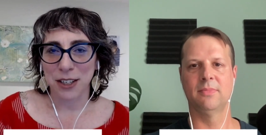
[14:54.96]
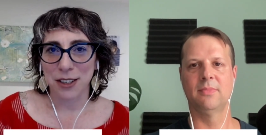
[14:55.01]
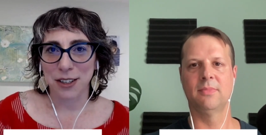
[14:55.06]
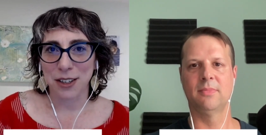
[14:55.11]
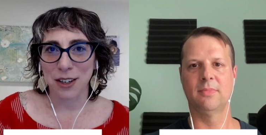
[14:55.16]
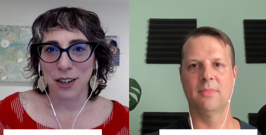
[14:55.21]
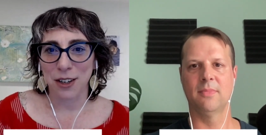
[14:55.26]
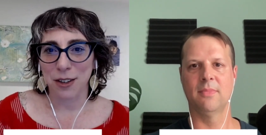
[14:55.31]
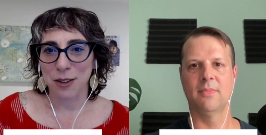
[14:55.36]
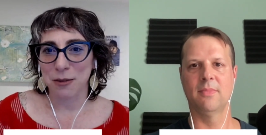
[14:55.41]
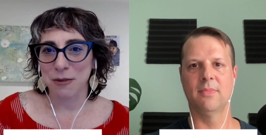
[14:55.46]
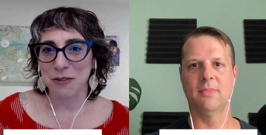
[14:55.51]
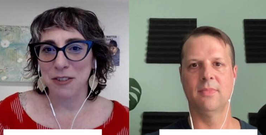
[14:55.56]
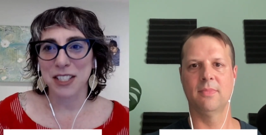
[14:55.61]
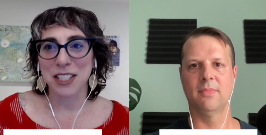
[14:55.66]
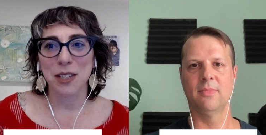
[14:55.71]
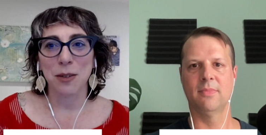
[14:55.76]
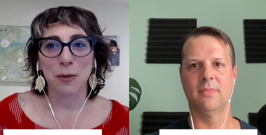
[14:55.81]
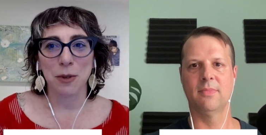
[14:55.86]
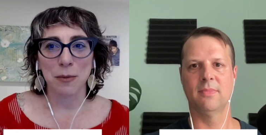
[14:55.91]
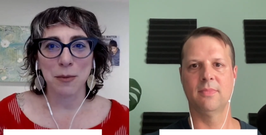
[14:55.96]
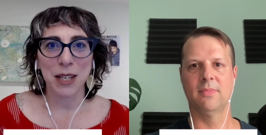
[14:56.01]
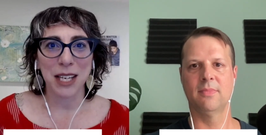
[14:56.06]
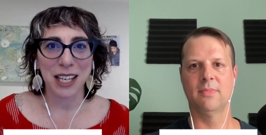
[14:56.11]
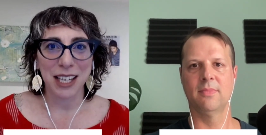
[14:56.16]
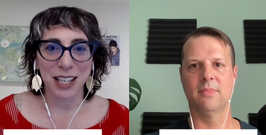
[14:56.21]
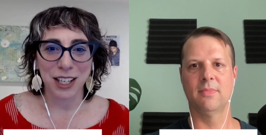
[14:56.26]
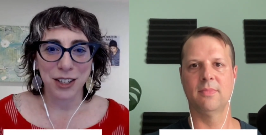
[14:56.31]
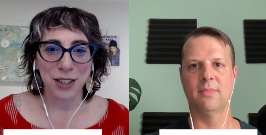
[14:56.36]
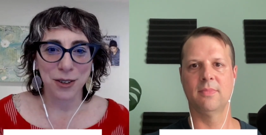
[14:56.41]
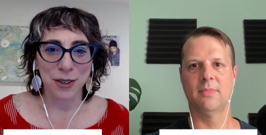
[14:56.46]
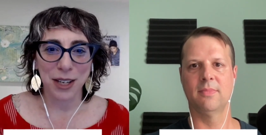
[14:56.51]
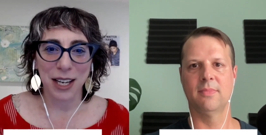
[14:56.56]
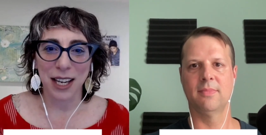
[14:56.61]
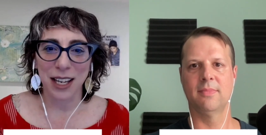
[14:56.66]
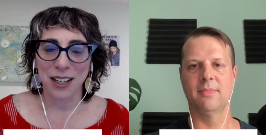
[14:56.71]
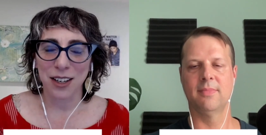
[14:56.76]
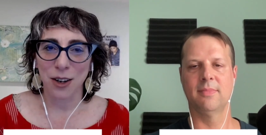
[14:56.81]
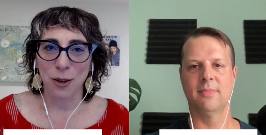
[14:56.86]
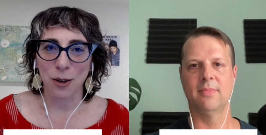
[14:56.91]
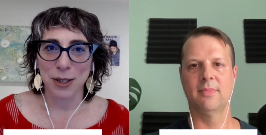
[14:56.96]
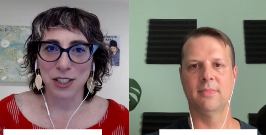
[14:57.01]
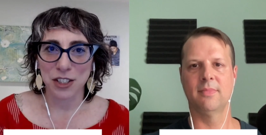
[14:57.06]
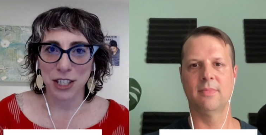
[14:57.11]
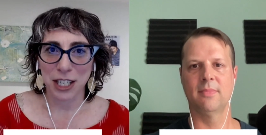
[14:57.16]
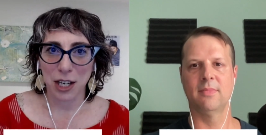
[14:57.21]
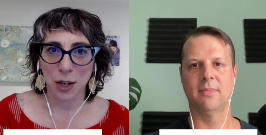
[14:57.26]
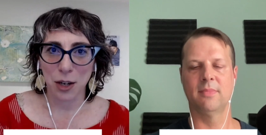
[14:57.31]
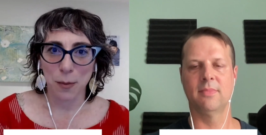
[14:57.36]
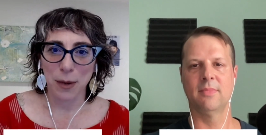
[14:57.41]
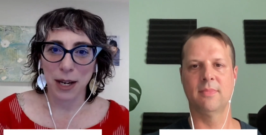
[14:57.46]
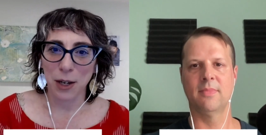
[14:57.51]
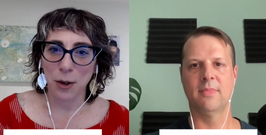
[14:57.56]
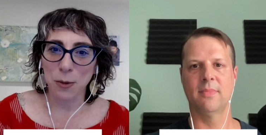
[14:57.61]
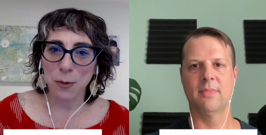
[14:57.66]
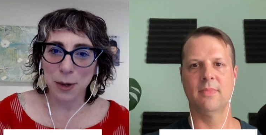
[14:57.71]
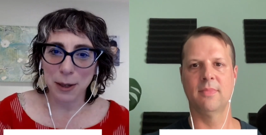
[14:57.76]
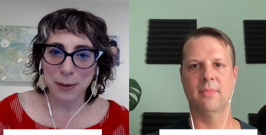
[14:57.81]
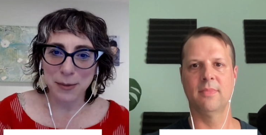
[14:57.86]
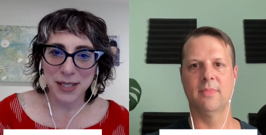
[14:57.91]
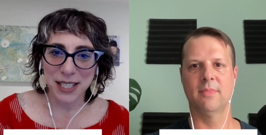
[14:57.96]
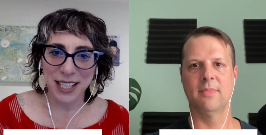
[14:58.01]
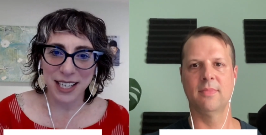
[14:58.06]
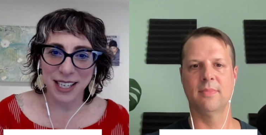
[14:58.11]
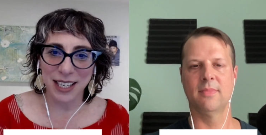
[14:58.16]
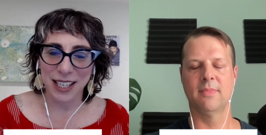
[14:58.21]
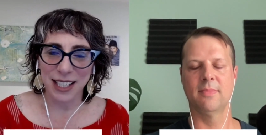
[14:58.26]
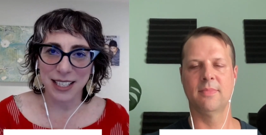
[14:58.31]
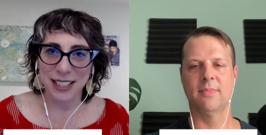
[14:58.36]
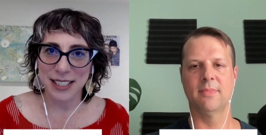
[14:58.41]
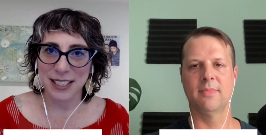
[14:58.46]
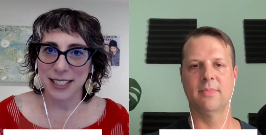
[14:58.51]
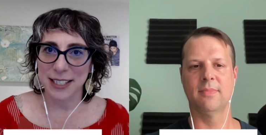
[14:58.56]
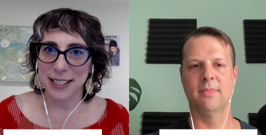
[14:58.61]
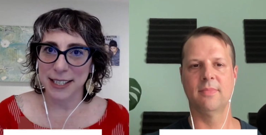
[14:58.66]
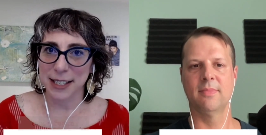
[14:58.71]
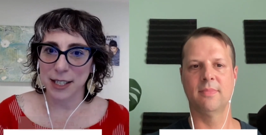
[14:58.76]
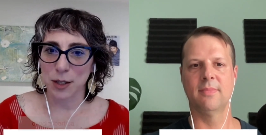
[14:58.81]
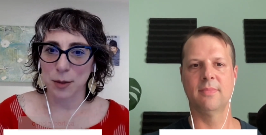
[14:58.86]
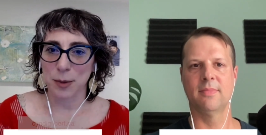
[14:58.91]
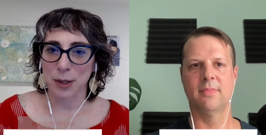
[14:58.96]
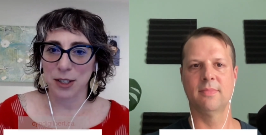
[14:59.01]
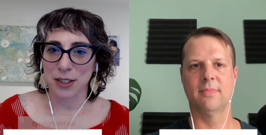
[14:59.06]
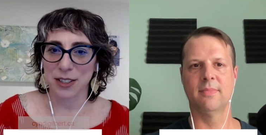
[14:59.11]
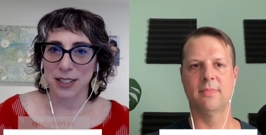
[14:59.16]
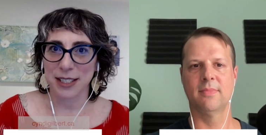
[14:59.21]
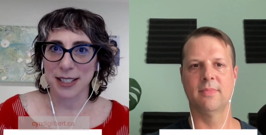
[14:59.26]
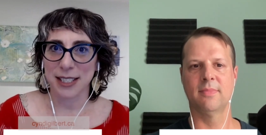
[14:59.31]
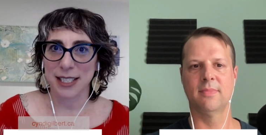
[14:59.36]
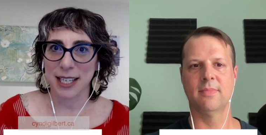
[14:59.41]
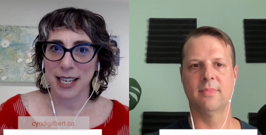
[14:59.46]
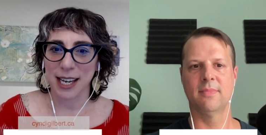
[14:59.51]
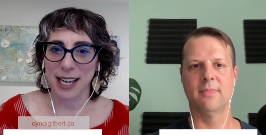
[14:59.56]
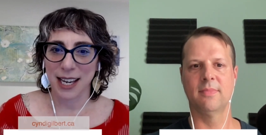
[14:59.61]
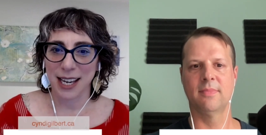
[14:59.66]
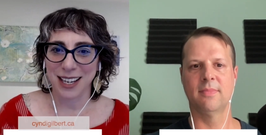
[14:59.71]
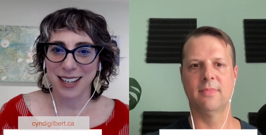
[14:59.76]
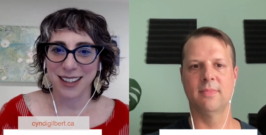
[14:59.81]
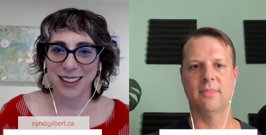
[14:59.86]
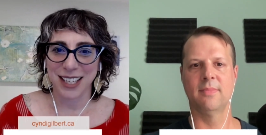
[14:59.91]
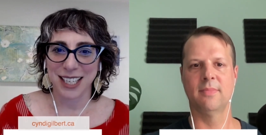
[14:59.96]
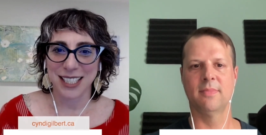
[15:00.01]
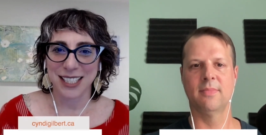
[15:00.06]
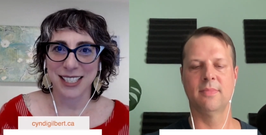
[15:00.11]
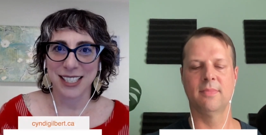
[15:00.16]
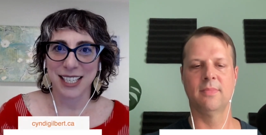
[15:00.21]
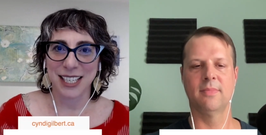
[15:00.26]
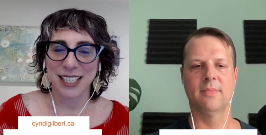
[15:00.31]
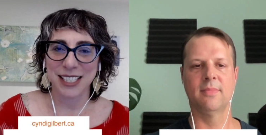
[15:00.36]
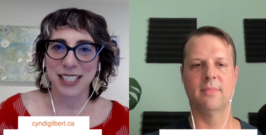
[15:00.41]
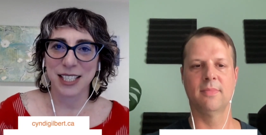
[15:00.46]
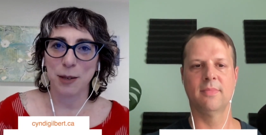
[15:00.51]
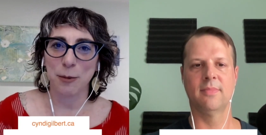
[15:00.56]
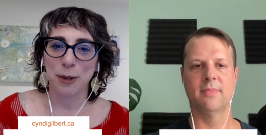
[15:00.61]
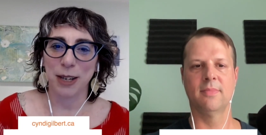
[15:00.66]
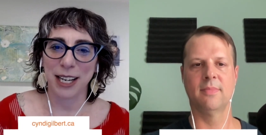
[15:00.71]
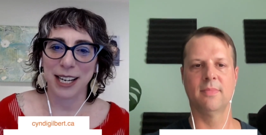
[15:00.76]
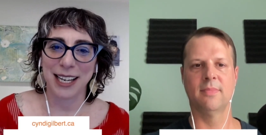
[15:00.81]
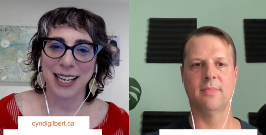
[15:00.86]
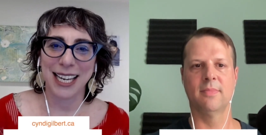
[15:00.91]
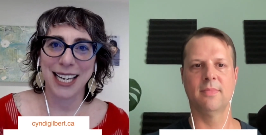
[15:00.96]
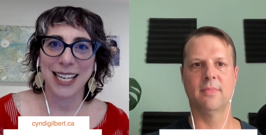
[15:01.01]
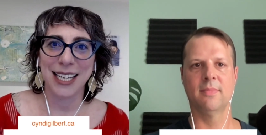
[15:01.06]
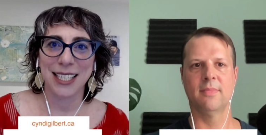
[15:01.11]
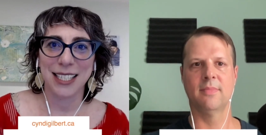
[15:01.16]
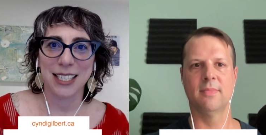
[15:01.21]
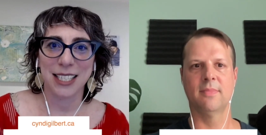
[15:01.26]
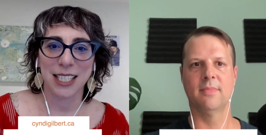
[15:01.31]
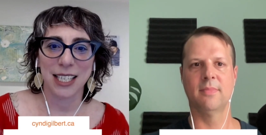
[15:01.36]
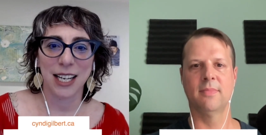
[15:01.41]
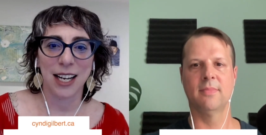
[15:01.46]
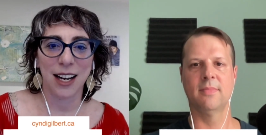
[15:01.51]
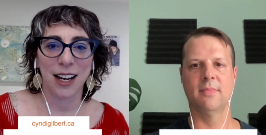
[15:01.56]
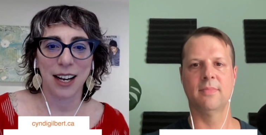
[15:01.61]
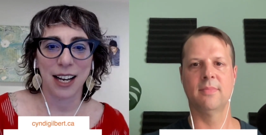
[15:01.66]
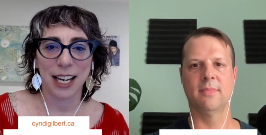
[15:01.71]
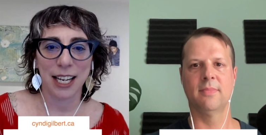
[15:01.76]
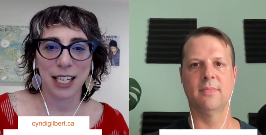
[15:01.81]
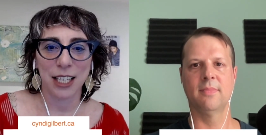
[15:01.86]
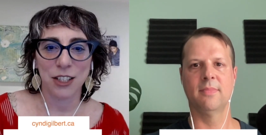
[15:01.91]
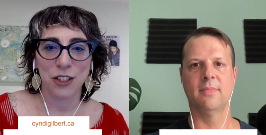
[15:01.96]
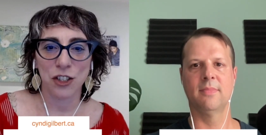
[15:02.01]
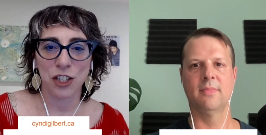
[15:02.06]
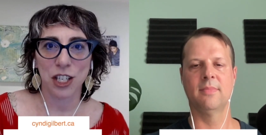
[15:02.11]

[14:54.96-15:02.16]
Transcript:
Speaker 1: me or, or, visit with me, you can always check out my own website at cyndigilbert.ca. That's uh, C Y N D I